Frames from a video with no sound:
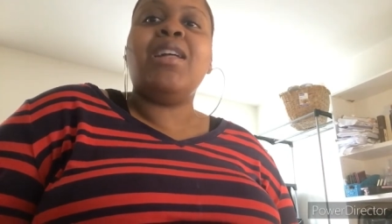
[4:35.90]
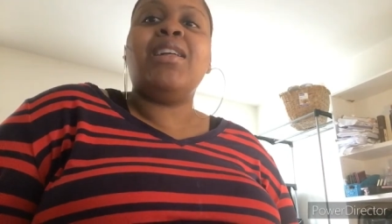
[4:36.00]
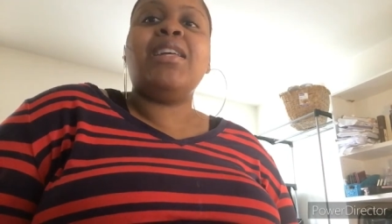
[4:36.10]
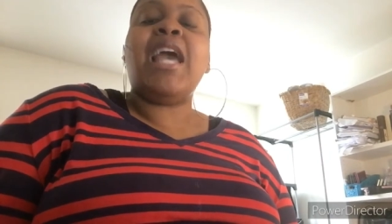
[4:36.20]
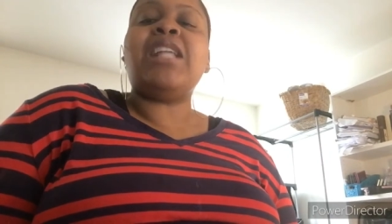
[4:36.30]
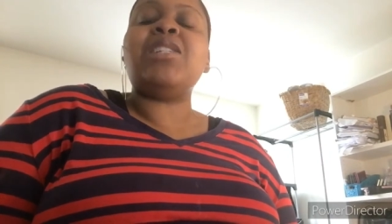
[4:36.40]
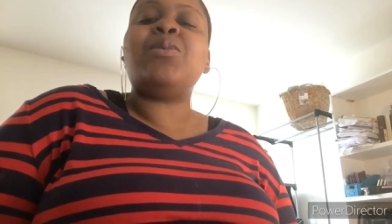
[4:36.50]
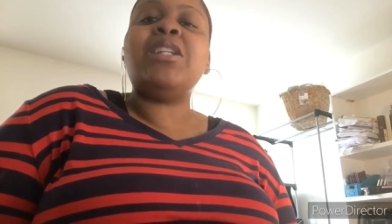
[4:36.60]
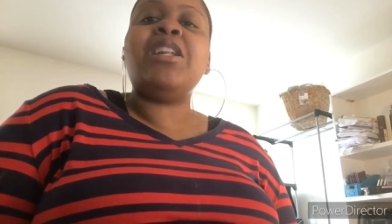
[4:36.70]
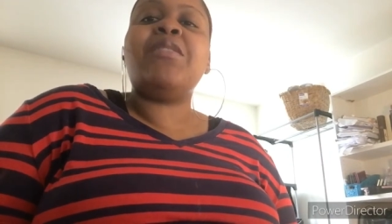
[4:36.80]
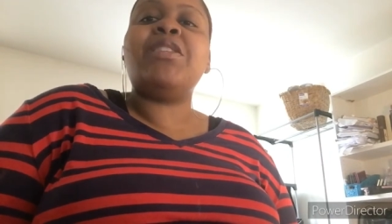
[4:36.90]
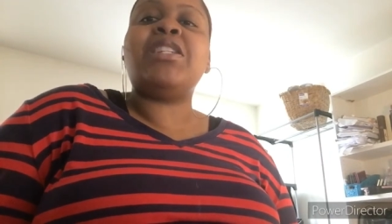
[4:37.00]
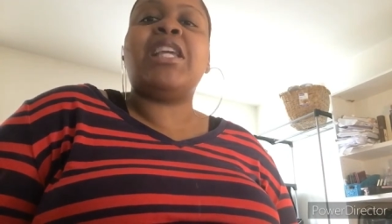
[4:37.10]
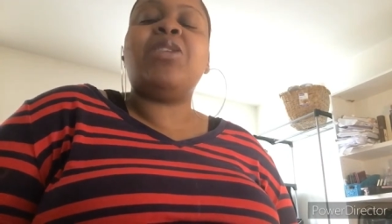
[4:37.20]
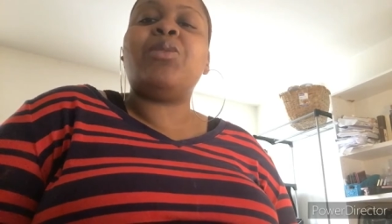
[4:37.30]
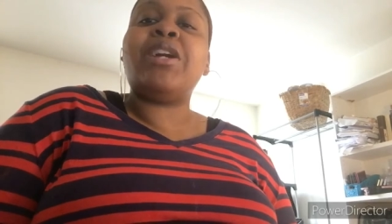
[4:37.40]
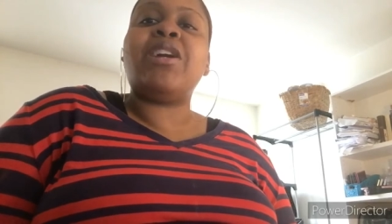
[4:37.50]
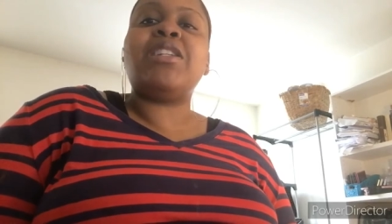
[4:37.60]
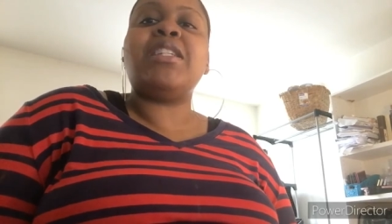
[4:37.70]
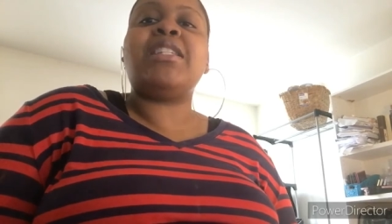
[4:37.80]
yeah, I just wanted to just get on here
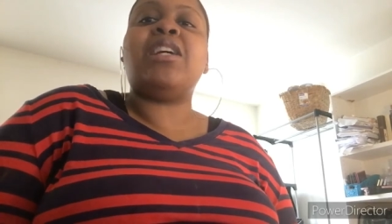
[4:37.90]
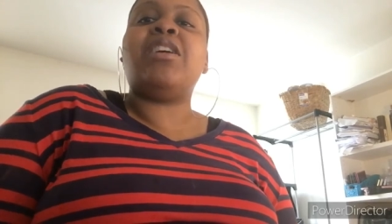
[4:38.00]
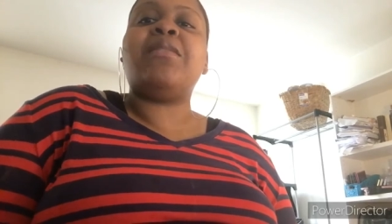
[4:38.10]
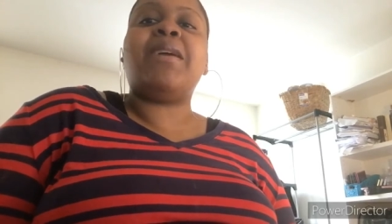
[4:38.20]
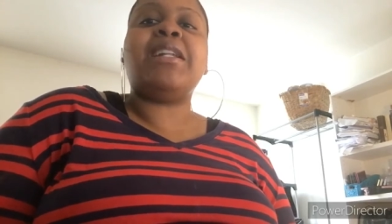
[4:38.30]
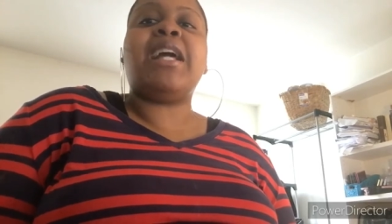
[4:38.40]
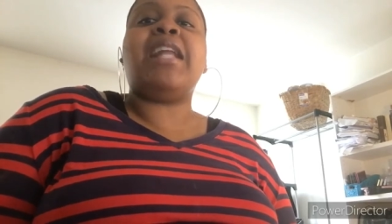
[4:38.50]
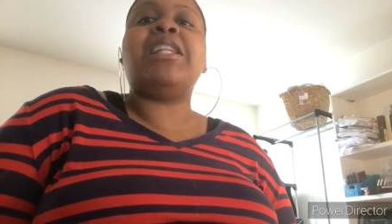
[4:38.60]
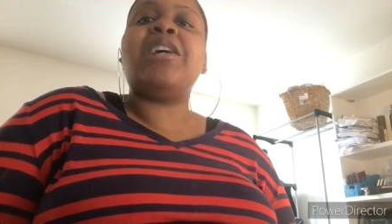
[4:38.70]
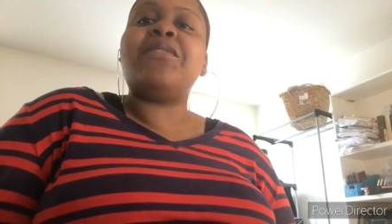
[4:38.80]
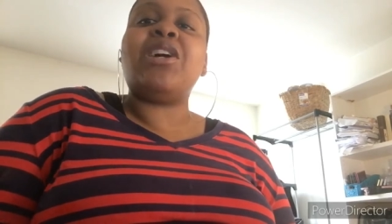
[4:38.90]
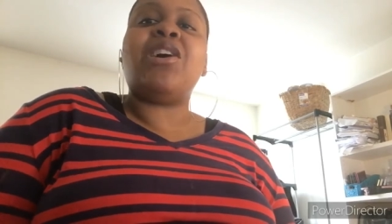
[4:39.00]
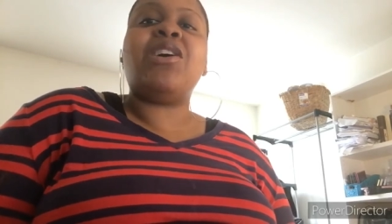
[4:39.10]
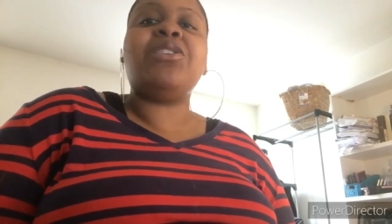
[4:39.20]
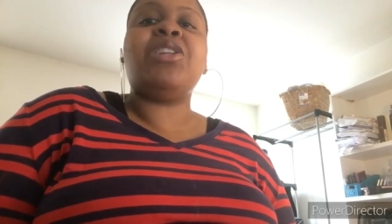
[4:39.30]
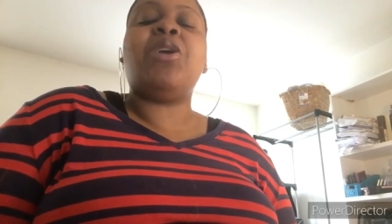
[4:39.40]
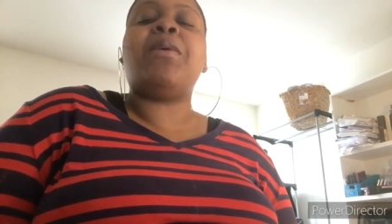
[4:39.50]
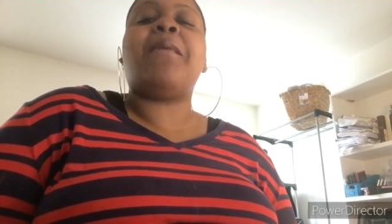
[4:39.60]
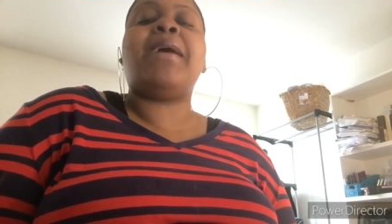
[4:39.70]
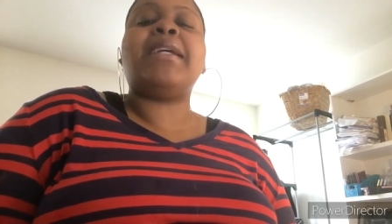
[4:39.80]
and just tell everybody that I love y'all. You know, I hope
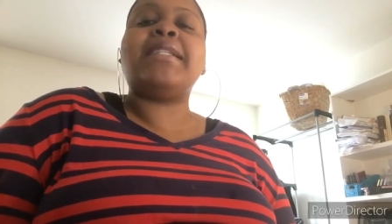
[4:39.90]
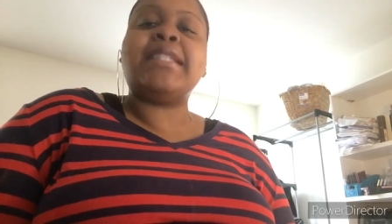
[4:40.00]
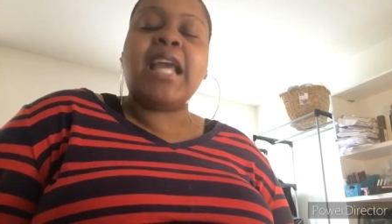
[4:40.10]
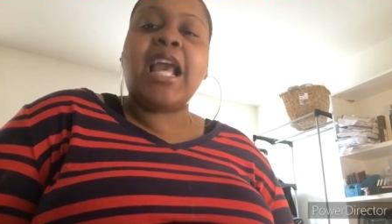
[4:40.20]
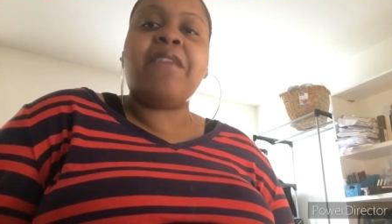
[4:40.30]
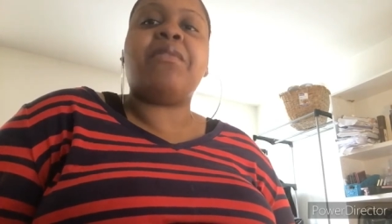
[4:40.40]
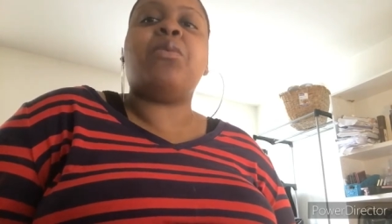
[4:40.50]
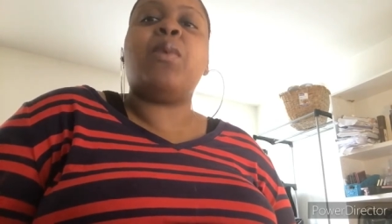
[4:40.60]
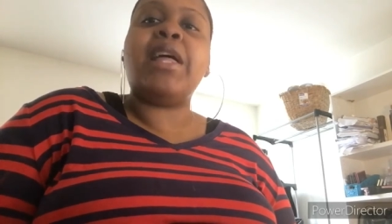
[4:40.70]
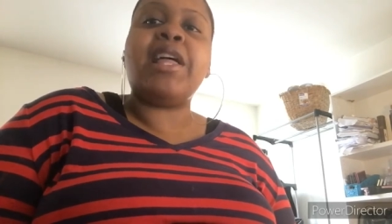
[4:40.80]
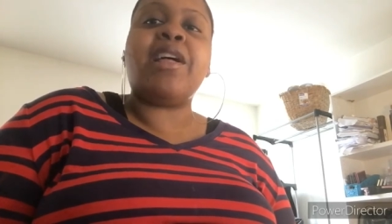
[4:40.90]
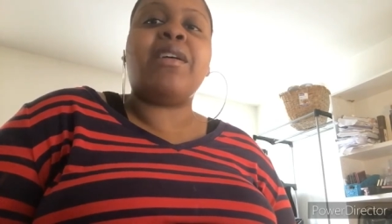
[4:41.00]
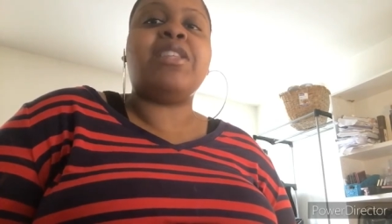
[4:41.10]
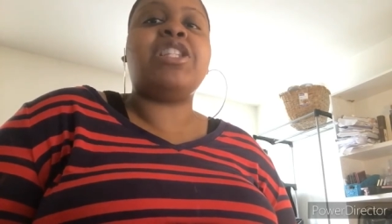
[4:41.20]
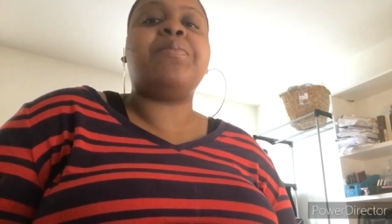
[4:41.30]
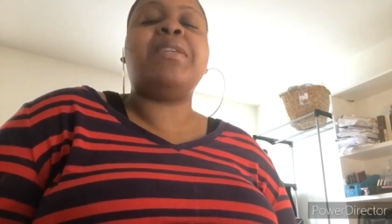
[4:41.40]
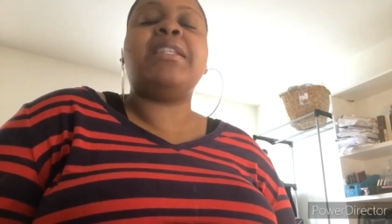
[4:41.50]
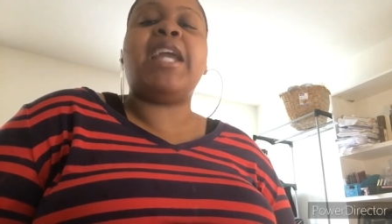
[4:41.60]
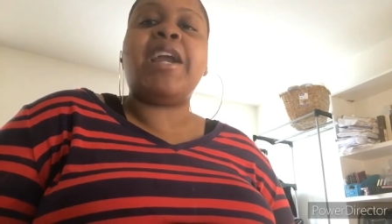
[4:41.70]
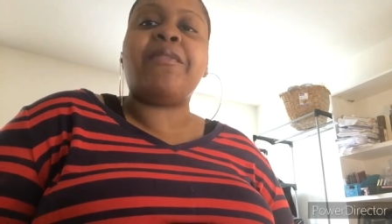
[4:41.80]
everybody's safe and well, and just be
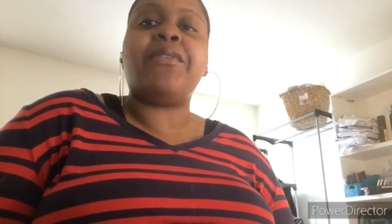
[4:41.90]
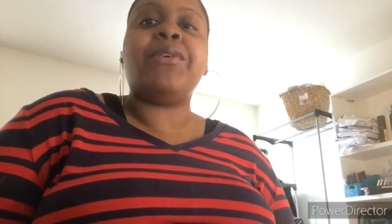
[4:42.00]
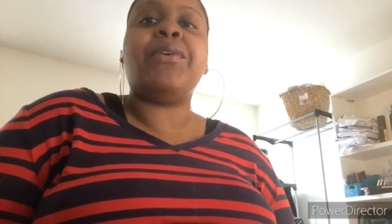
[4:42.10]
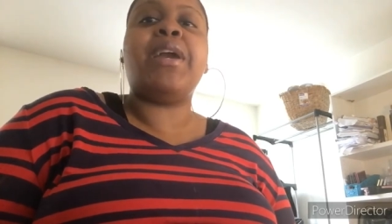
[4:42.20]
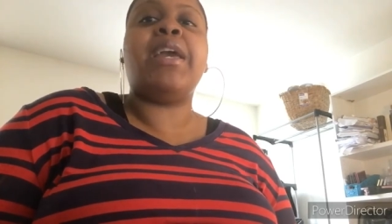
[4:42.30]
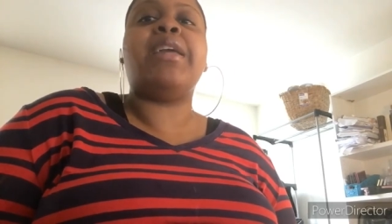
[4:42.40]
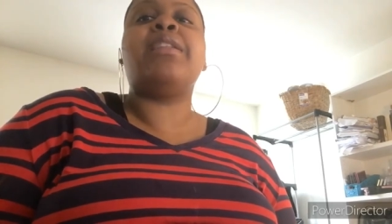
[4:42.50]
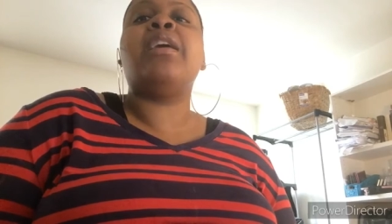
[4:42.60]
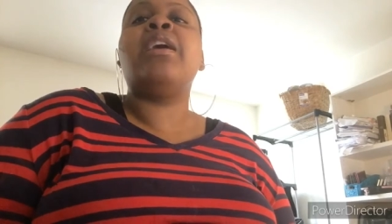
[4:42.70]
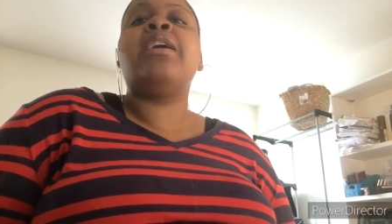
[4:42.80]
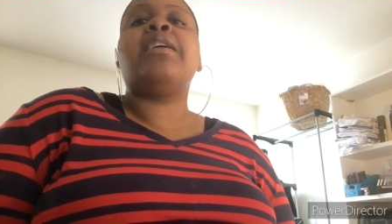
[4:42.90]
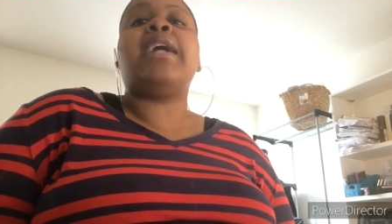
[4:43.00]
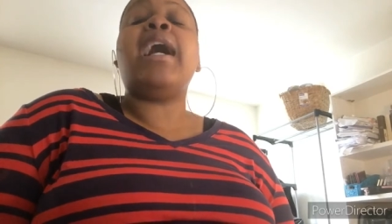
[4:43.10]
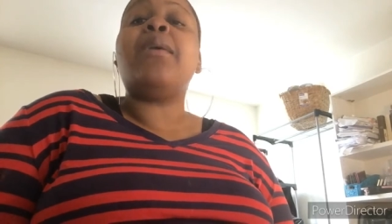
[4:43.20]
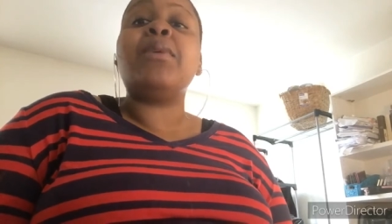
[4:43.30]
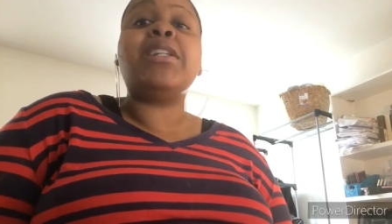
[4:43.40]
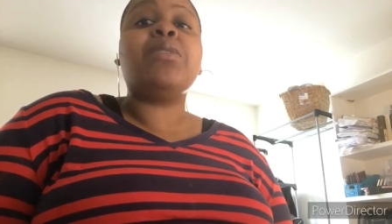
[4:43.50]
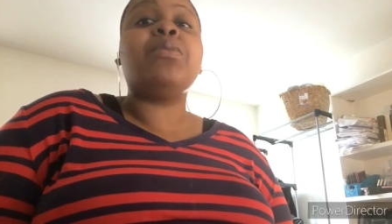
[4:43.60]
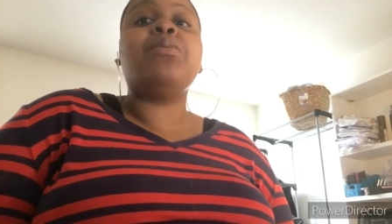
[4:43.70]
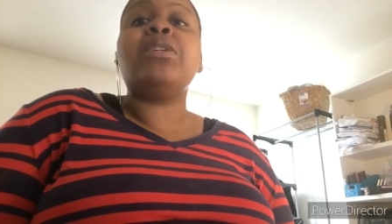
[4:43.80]
careful and God
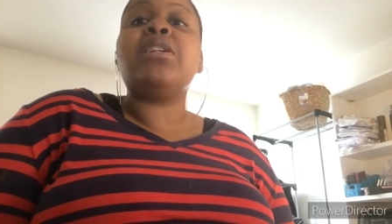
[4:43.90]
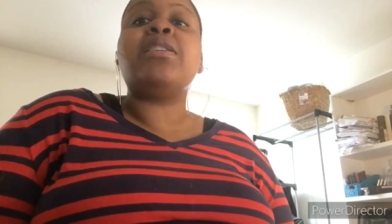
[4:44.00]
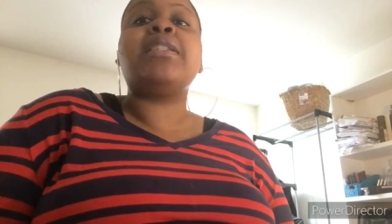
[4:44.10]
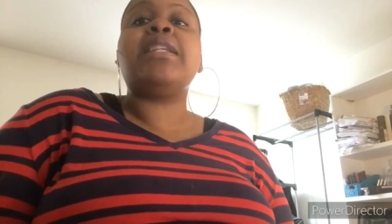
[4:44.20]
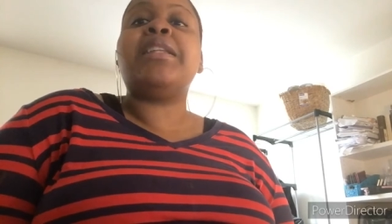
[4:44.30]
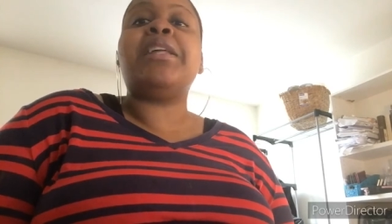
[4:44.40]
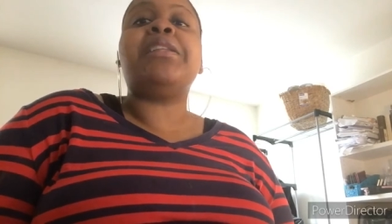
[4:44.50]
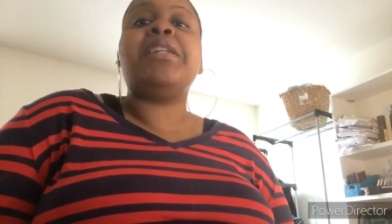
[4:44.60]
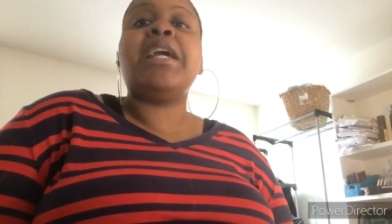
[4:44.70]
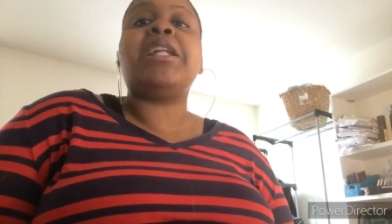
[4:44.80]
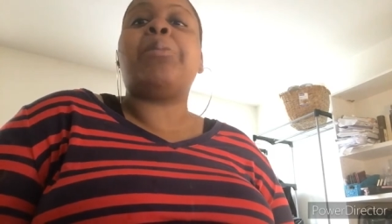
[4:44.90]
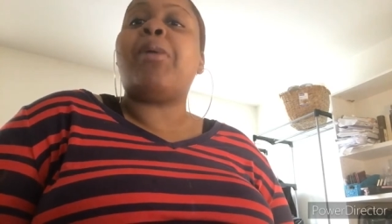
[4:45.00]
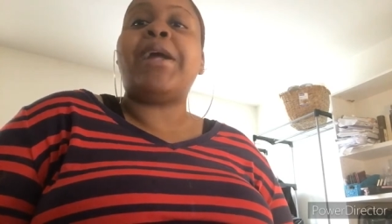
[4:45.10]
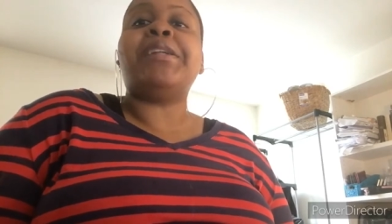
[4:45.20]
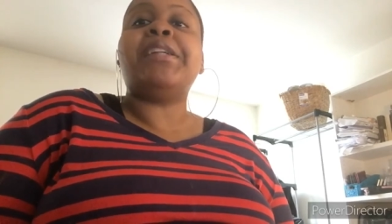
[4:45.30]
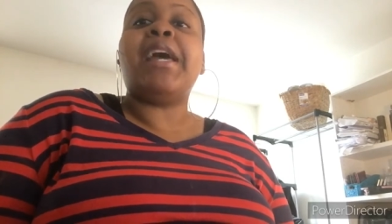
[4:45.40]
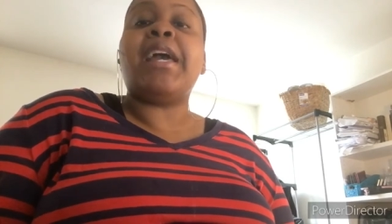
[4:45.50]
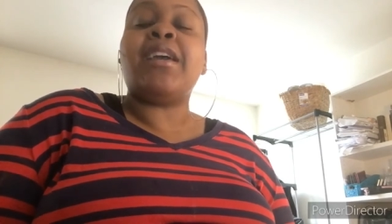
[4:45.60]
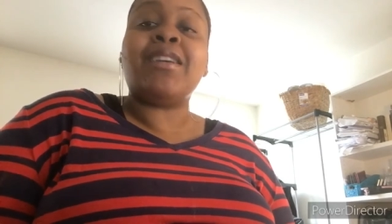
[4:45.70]
willing, we will see another day and a brighter day.